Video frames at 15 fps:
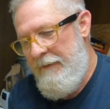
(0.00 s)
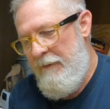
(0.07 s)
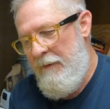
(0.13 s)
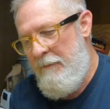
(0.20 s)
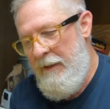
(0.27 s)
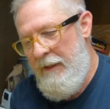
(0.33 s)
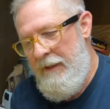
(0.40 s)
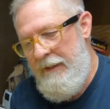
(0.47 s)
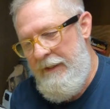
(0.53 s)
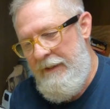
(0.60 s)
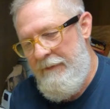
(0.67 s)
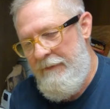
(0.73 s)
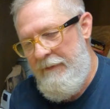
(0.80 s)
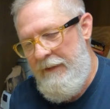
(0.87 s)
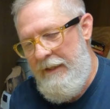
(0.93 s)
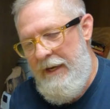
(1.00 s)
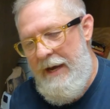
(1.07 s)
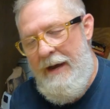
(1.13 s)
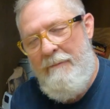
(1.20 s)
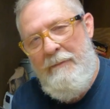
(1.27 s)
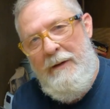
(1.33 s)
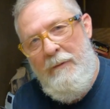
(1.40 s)
Well, buddy, you
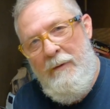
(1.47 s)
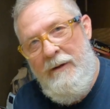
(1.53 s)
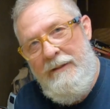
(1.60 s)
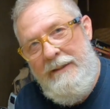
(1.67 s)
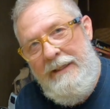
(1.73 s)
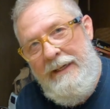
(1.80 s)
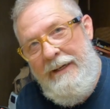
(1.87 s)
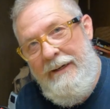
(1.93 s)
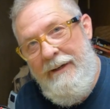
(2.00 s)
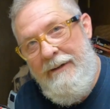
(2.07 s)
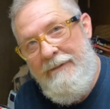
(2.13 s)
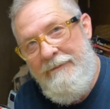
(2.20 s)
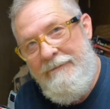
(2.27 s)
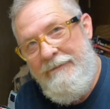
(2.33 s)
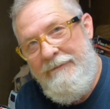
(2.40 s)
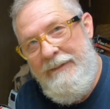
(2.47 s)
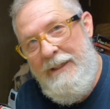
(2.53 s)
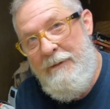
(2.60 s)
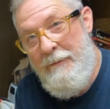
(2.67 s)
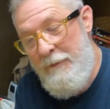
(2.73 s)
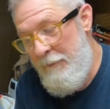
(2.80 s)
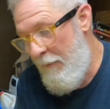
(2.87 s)
got me once again, and
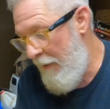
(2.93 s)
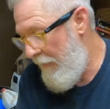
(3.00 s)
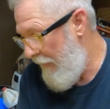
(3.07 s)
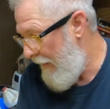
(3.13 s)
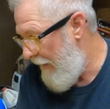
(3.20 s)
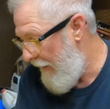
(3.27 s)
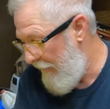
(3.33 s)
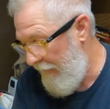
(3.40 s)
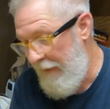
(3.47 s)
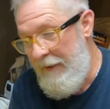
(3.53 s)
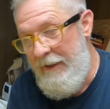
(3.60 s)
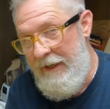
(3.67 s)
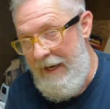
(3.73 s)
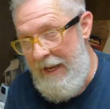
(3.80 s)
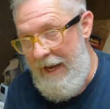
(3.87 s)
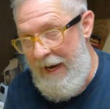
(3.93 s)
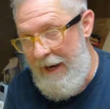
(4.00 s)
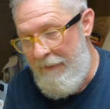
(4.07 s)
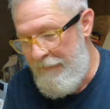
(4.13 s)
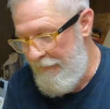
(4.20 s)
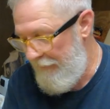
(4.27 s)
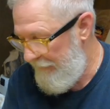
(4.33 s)
it was worth another good
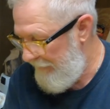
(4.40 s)
laugh.